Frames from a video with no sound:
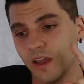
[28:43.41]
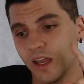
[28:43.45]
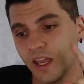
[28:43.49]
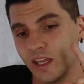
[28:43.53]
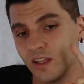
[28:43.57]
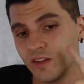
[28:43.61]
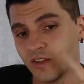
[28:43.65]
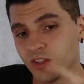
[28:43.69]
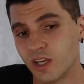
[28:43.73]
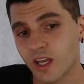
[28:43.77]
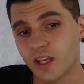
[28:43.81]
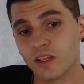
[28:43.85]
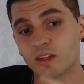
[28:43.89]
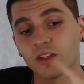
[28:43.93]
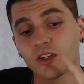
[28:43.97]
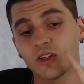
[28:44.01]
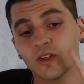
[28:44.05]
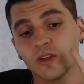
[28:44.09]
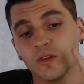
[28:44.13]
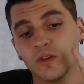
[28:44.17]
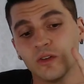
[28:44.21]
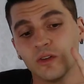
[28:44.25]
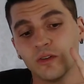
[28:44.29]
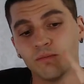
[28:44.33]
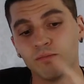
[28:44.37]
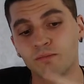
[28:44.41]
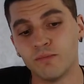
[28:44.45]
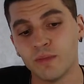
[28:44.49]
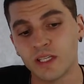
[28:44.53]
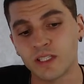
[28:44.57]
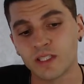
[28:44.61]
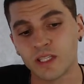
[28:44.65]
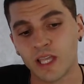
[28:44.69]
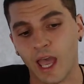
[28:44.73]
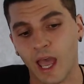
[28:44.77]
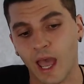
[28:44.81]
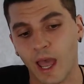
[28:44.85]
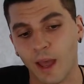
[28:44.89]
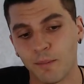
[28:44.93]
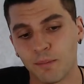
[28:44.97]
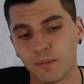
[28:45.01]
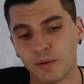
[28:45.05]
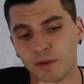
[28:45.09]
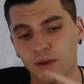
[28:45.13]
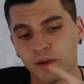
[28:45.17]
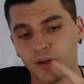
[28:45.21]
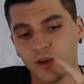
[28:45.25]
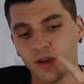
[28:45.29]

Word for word: a technical mishap